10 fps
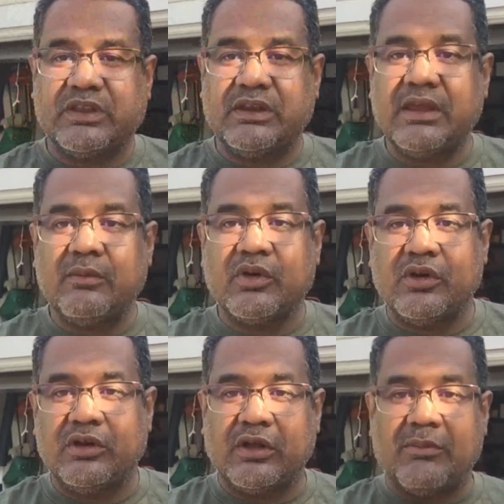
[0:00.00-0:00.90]
Today
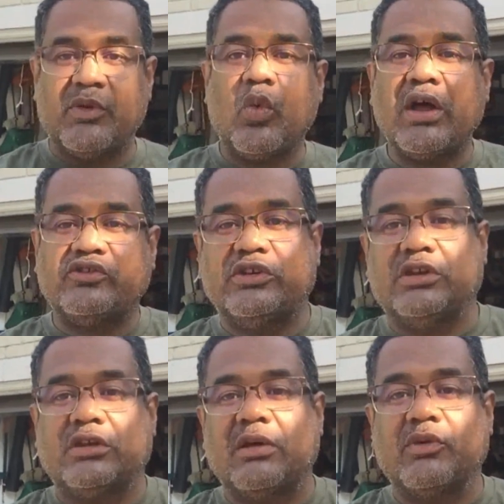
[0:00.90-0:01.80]
I've been
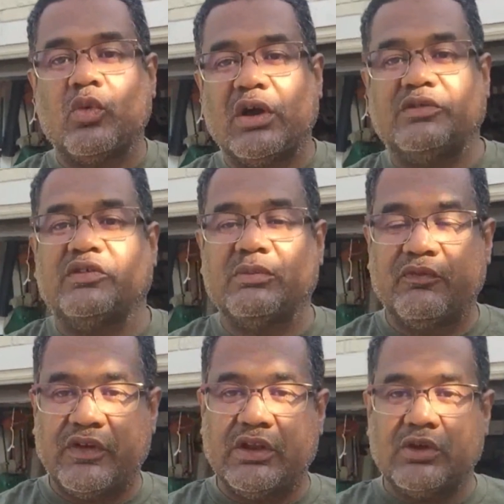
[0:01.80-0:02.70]
watching
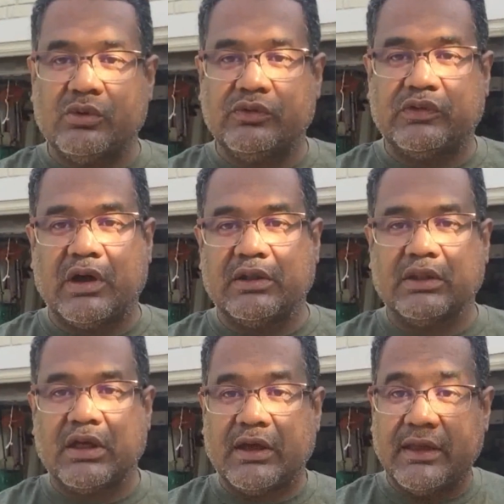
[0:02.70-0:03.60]
some videos
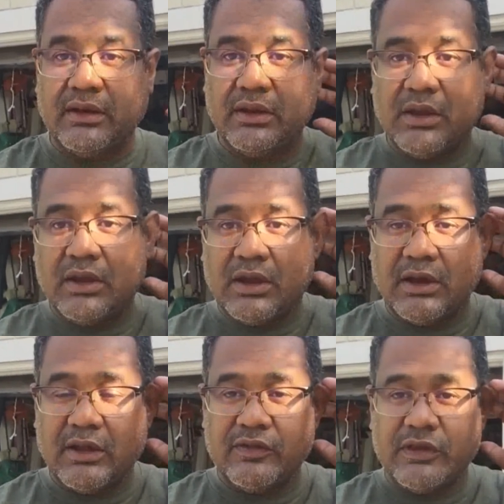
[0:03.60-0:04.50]
online.
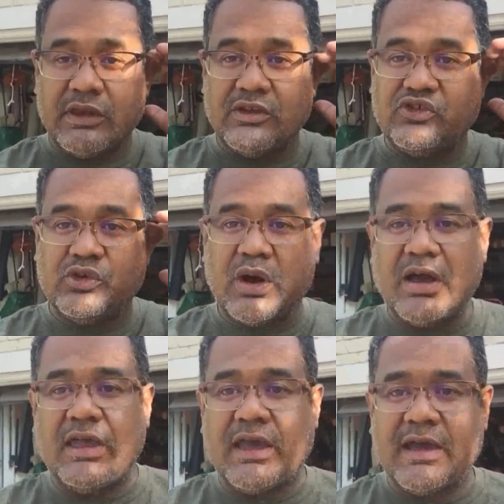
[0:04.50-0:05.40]
The issue
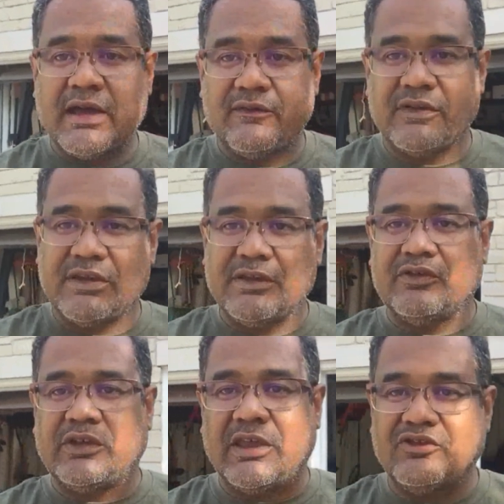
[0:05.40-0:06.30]
I have
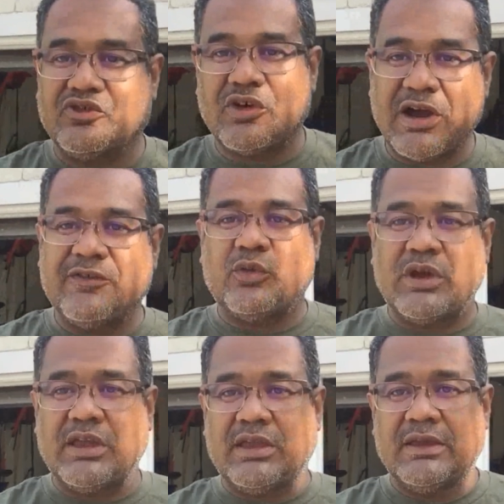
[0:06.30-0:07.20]
is a
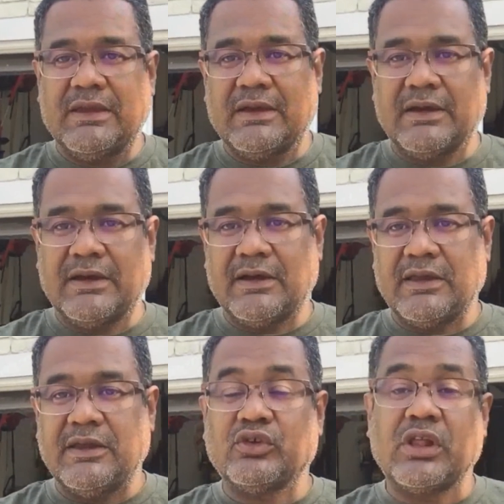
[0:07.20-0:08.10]
driveway,
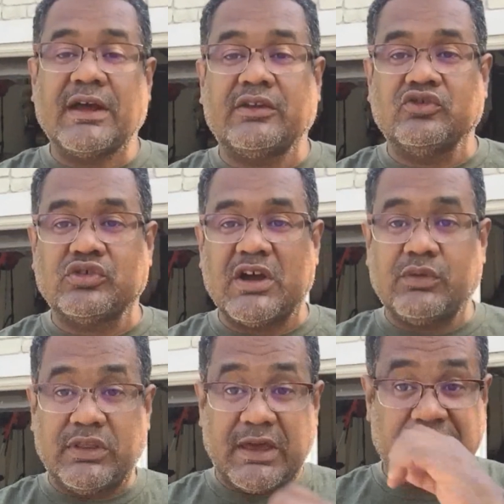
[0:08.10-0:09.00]
interlocking
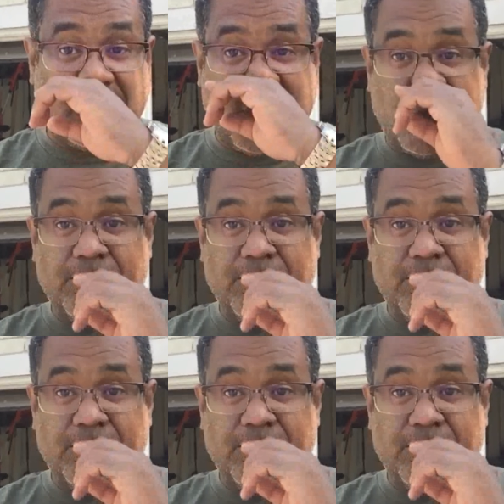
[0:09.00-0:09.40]
driveway that has a